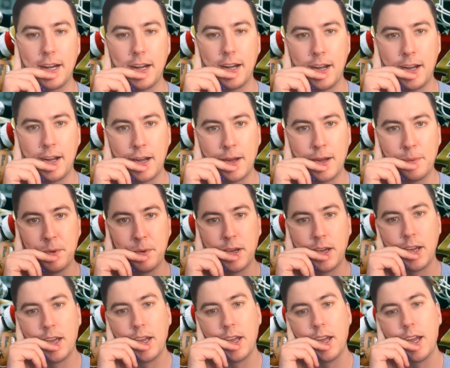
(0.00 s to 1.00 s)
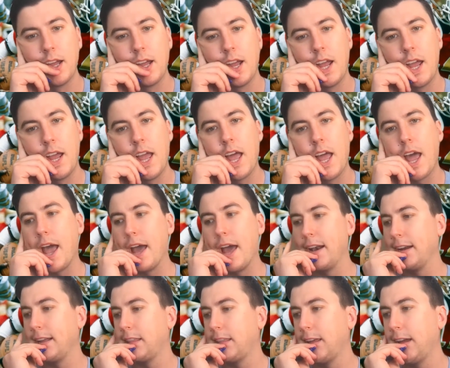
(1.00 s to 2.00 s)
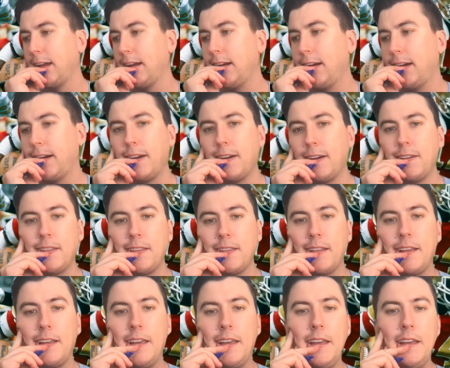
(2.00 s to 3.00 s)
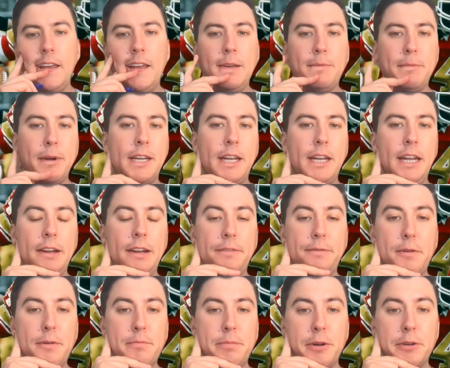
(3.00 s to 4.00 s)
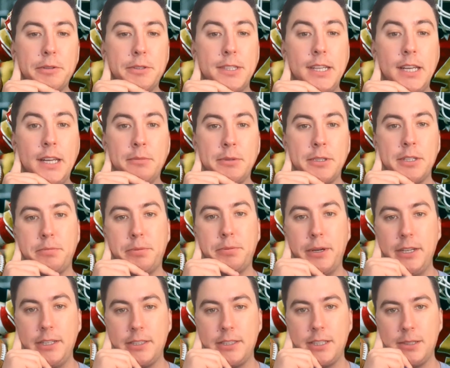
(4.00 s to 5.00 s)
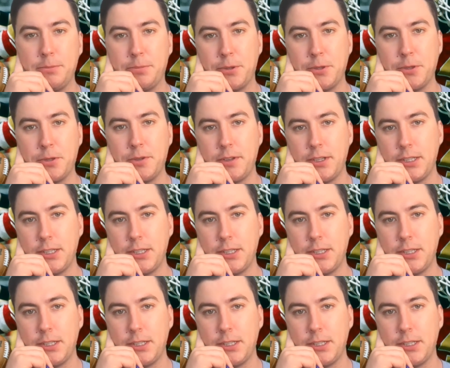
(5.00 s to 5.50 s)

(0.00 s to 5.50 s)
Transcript: And I think my key for both teams is pretty simple.